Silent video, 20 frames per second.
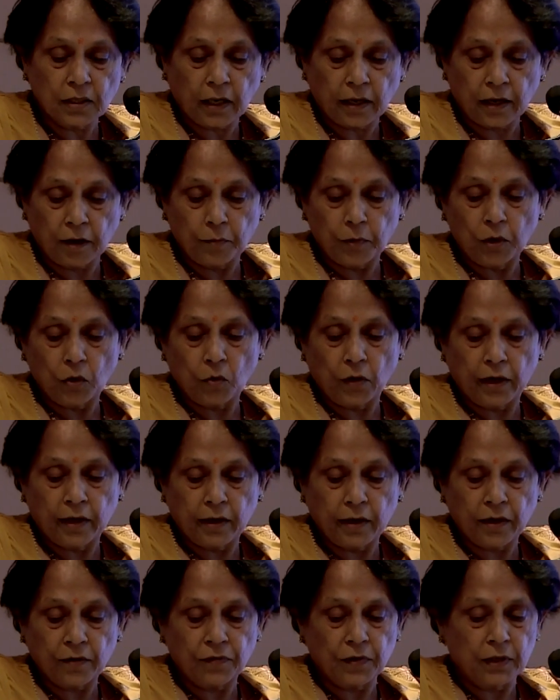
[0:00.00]
are able to
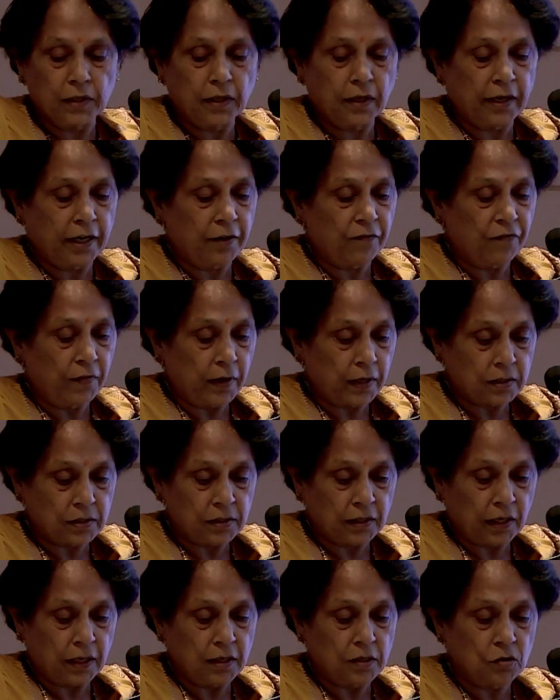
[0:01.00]
identify the red flag
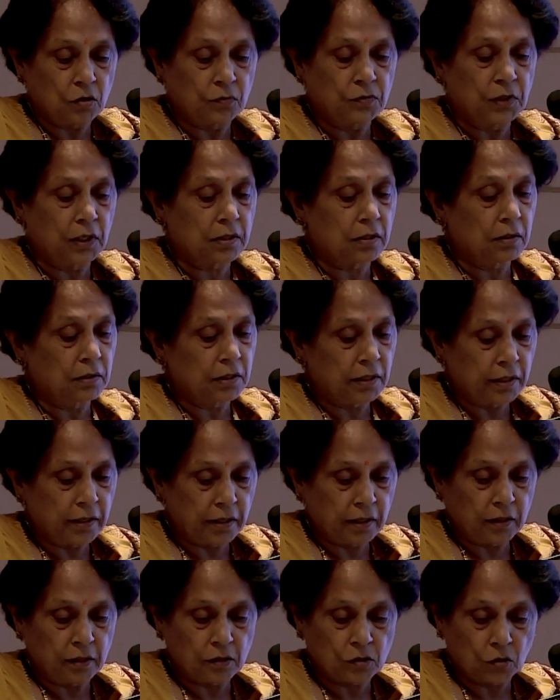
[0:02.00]
signs of
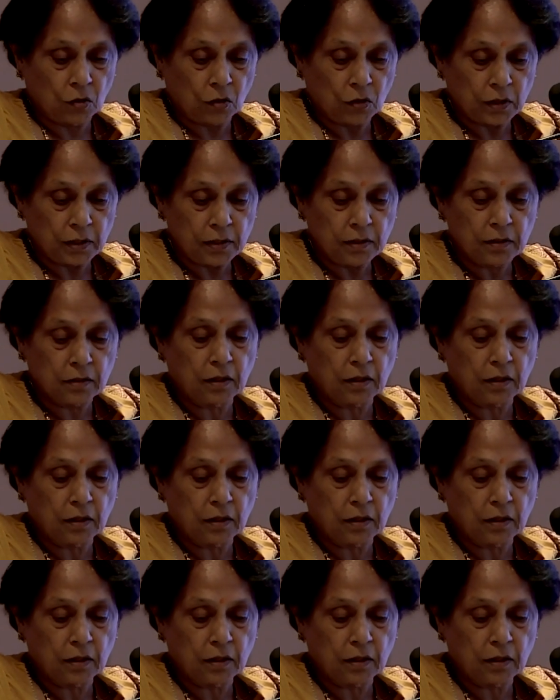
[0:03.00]
genetic disorders,